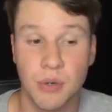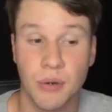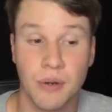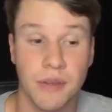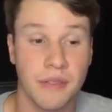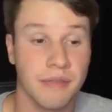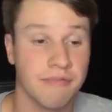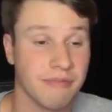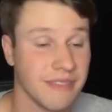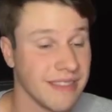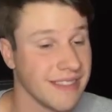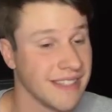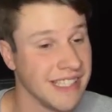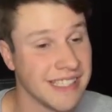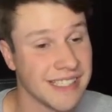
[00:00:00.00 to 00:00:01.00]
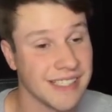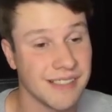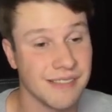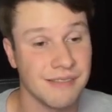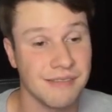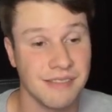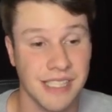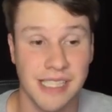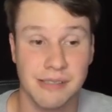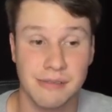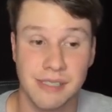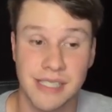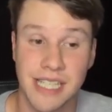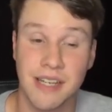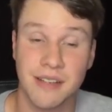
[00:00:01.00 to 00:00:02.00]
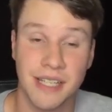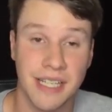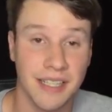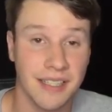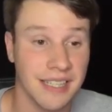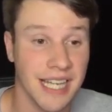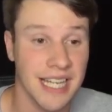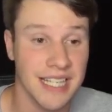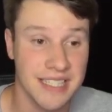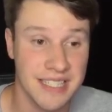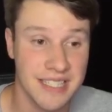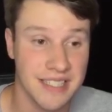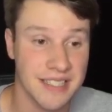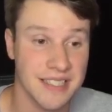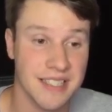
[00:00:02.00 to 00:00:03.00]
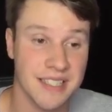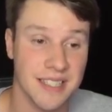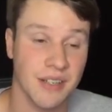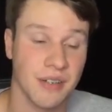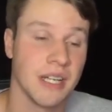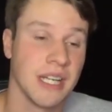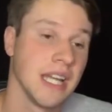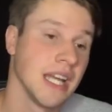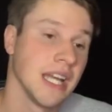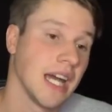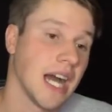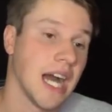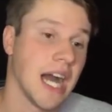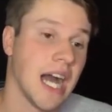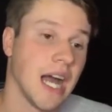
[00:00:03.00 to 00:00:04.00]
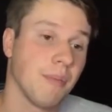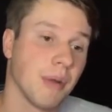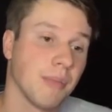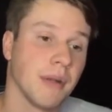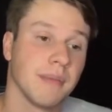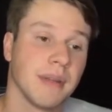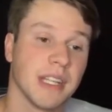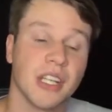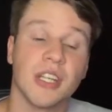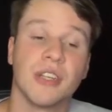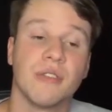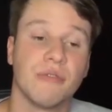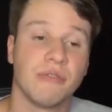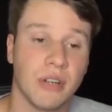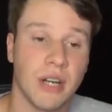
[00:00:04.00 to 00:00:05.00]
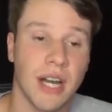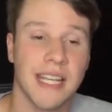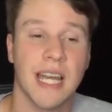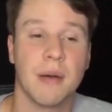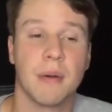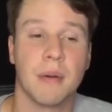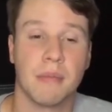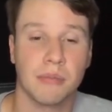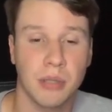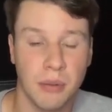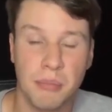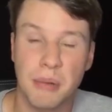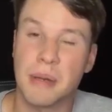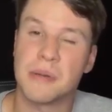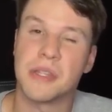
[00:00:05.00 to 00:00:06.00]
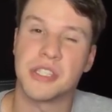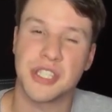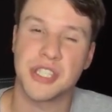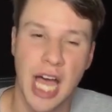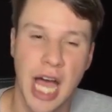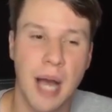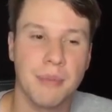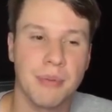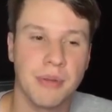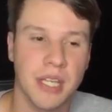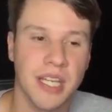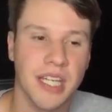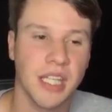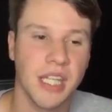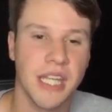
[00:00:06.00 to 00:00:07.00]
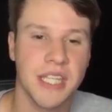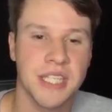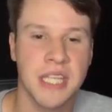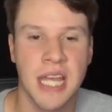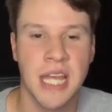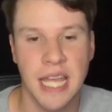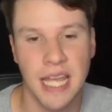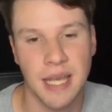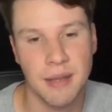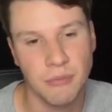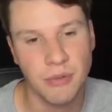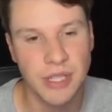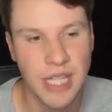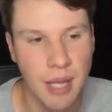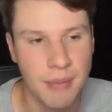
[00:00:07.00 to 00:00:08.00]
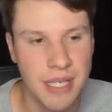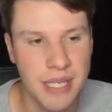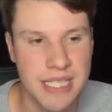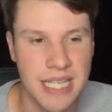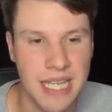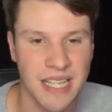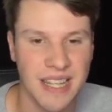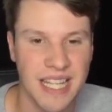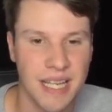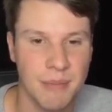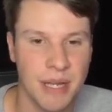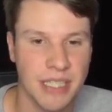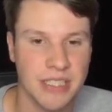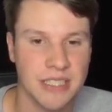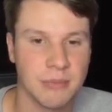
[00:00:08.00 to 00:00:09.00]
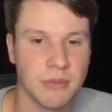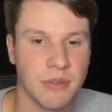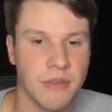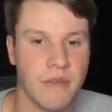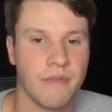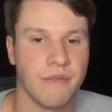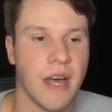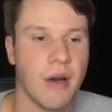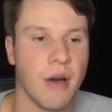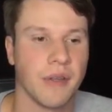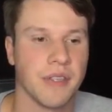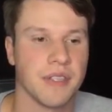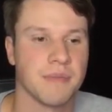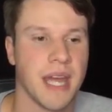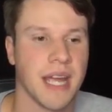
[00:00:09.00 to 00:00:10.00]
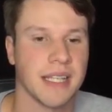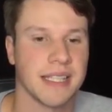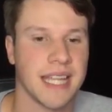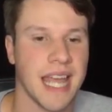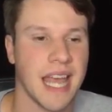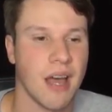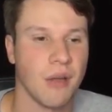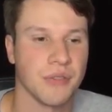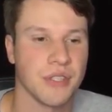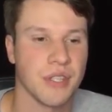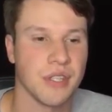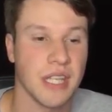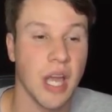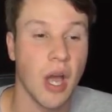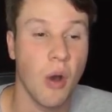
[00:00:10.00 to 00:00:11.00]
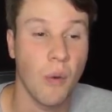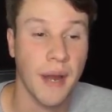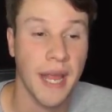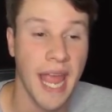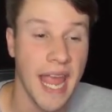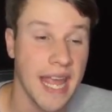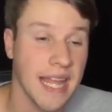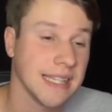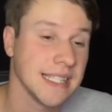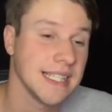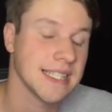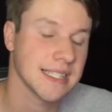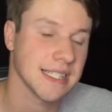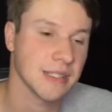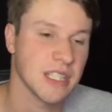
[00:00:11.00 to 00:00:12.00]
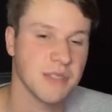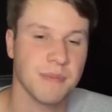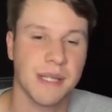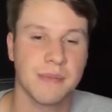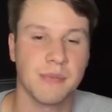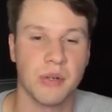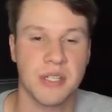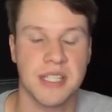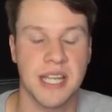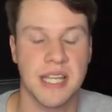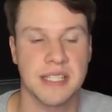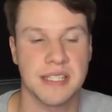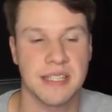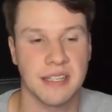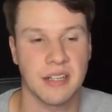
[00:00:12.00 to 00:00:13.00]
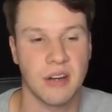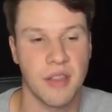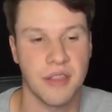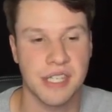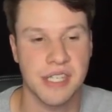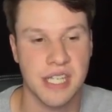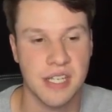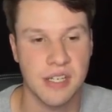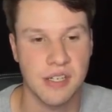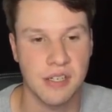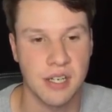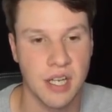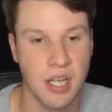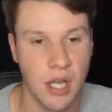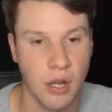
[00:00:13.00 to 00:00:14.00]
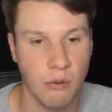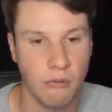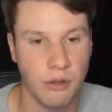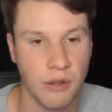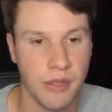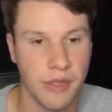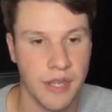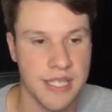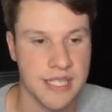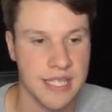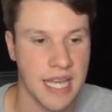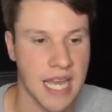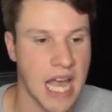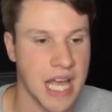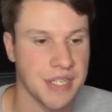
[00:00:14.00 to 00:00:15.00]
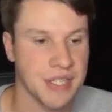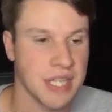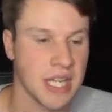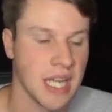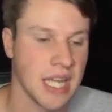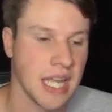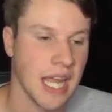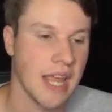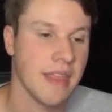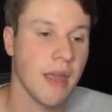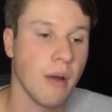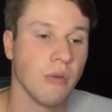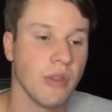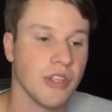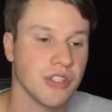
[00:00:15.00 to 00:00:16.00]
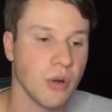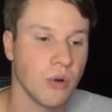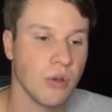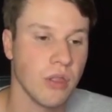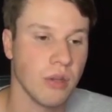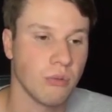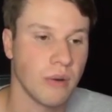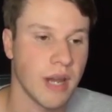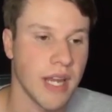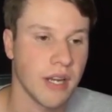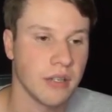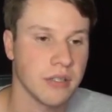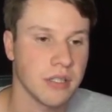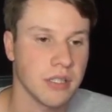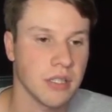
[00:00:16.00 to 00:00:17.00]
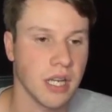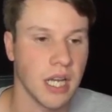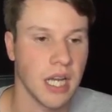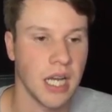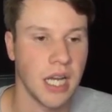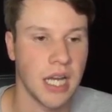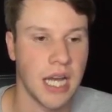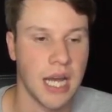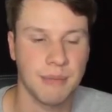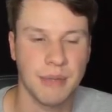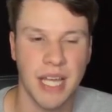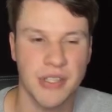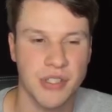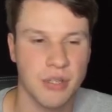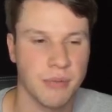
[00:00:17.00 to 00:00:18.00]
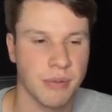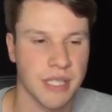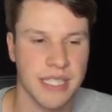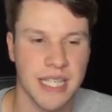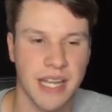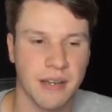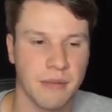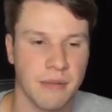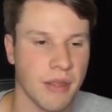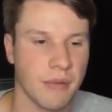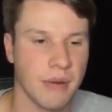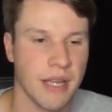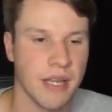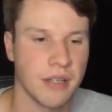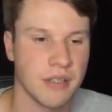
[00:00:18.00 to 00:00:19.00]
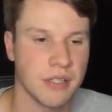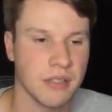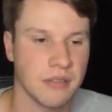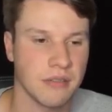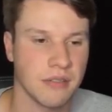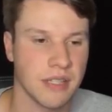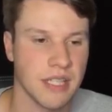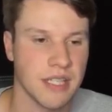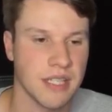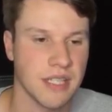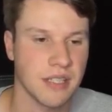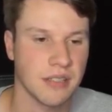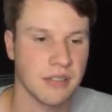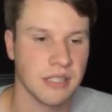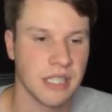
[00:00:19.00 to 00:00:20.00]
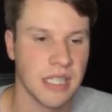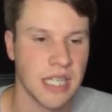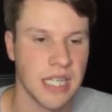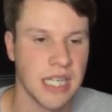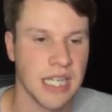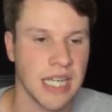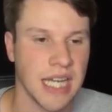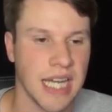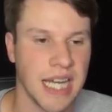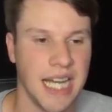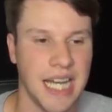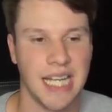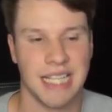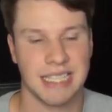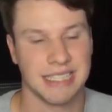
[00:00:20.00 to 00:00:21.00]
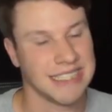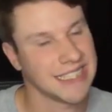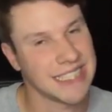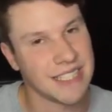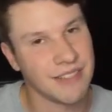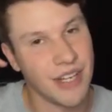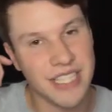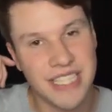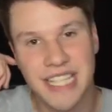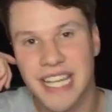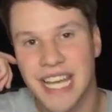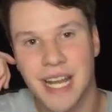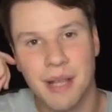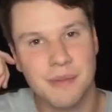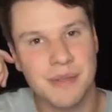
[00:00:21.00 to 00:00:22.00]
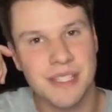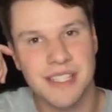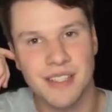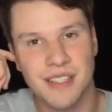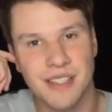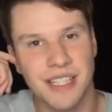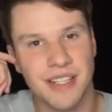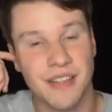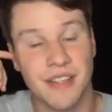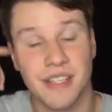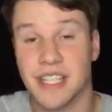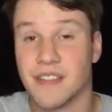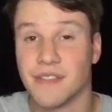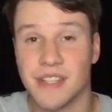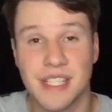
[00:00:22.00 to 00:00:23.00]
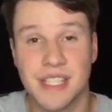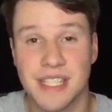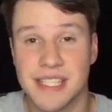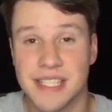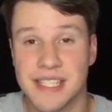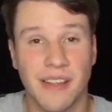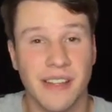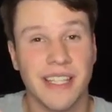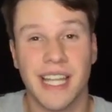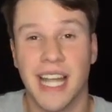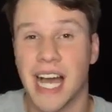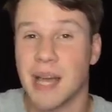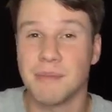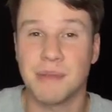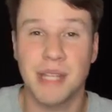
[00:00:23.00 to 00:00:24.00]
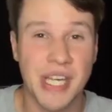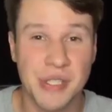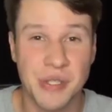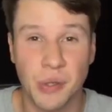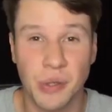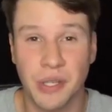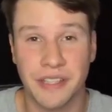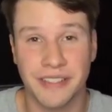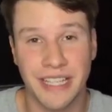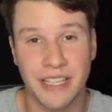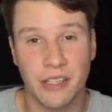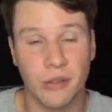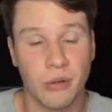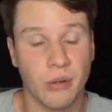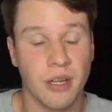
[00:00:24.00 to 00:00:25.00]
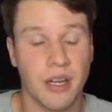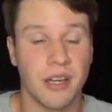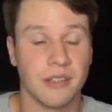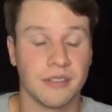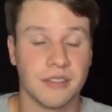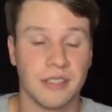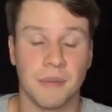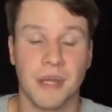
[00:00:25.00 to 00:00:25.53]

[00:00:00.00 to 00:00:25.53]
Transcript: Or, they were down here last season. So I'm going to put them at a good for right now. But I'm going to put them at the top of the good list. And with that being said, I think I'm actually going to move the Falcons back down to the okay list. It just makes more sense that they're on the tier with these guys. And then let's go to the Raiders. I'm not super excited about the Raiders this year. Devontae Adams is still there. The defense is solid. I'm not sold on Aiden O'Connell.